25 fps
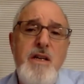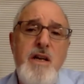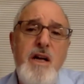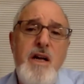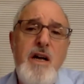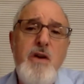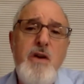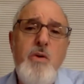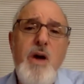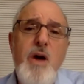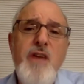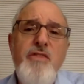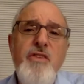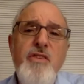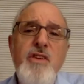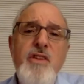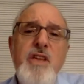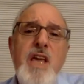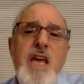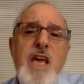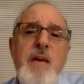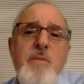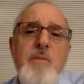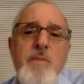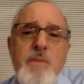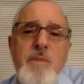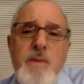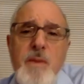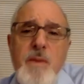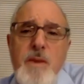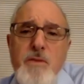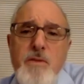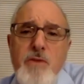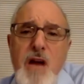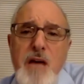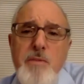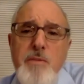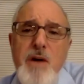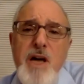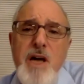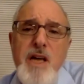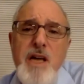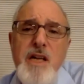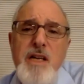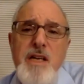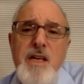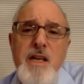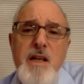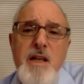A question came to Rabbi